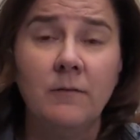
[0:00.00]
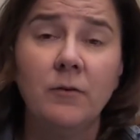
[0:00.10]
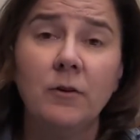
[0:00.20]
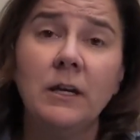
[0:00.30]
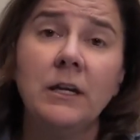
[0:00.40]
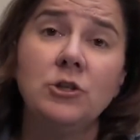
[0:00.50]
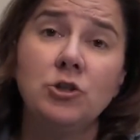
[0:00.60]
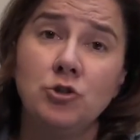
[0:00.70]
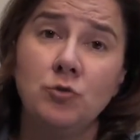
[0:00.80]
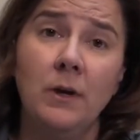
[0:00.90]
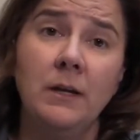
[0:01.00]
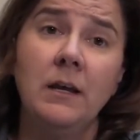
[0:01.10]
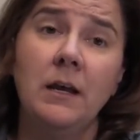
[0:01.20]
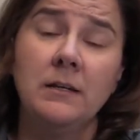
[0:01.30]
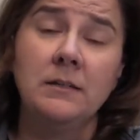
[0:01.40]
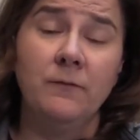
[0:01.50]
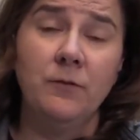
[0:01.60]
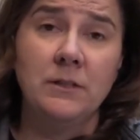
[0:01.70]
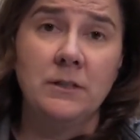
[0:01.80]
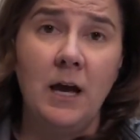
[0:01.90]
for each joint at a
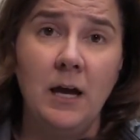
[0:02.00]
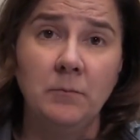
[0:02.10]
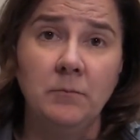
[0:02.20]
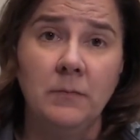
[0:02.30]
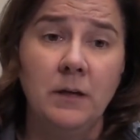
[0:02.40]
different time.